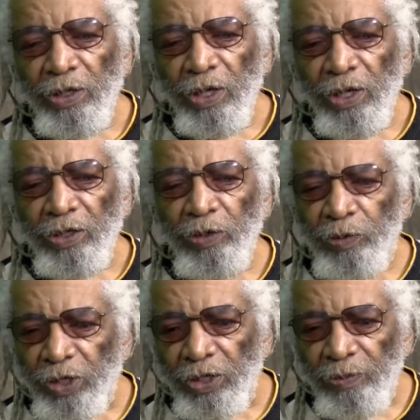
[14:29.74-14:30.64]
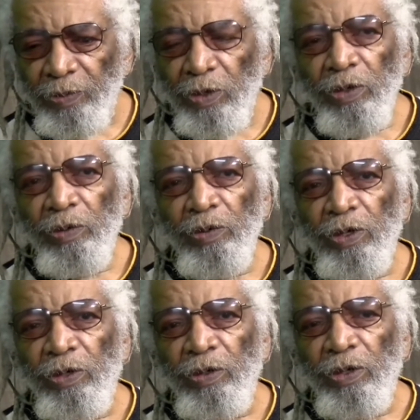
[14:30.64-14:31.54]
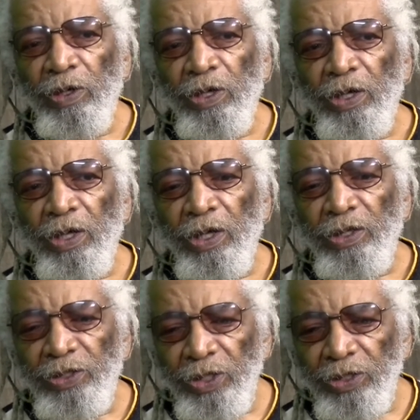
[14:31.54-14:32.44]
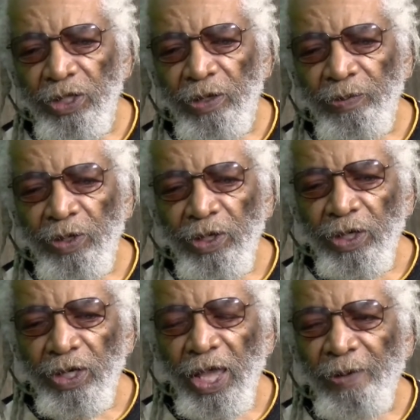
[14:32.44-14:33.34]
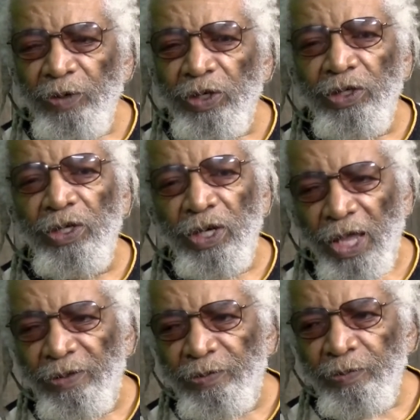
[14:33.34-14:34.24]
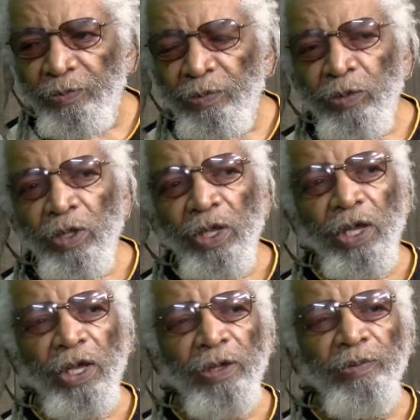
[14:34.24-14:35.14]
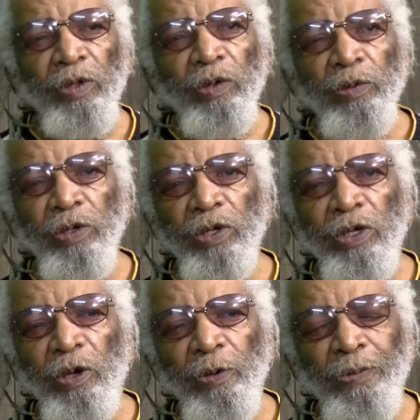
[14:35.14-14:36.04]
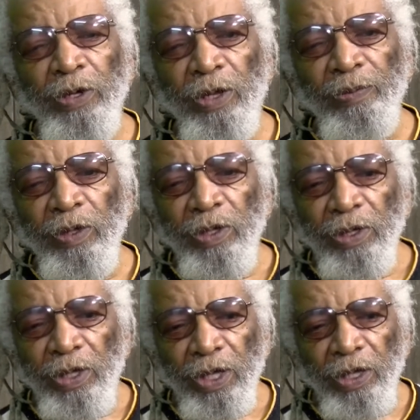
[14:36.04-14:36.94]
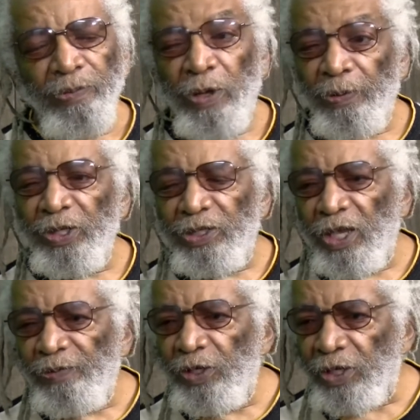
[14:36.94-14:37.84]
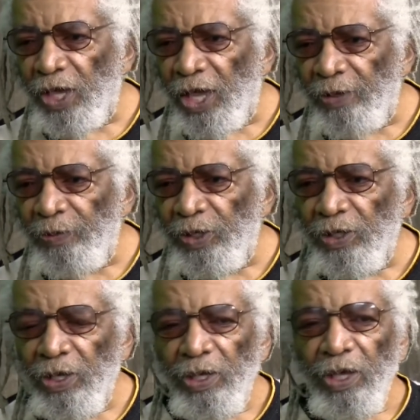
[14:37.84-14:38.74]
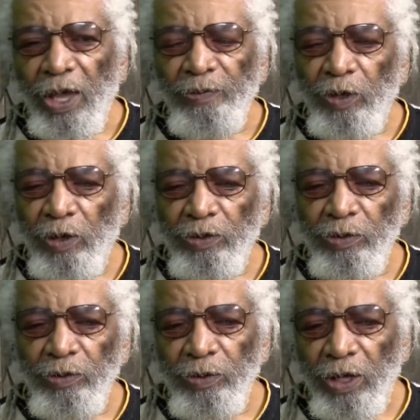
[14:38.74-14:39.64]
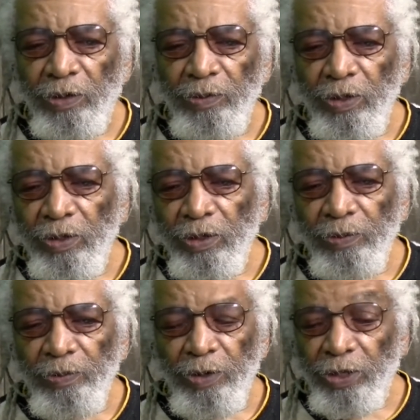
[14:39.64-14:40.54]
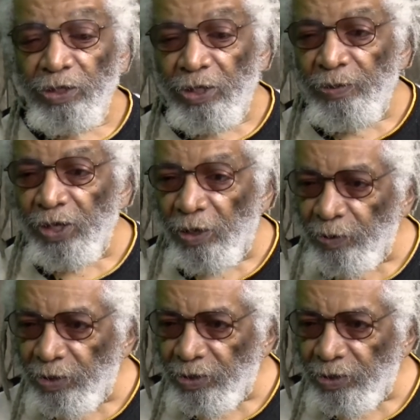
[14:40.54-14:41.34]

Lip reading: curriculum will assist them in having a good life. We're going to open up a public safety academy. I've talked to Brother Jimmy Edwards,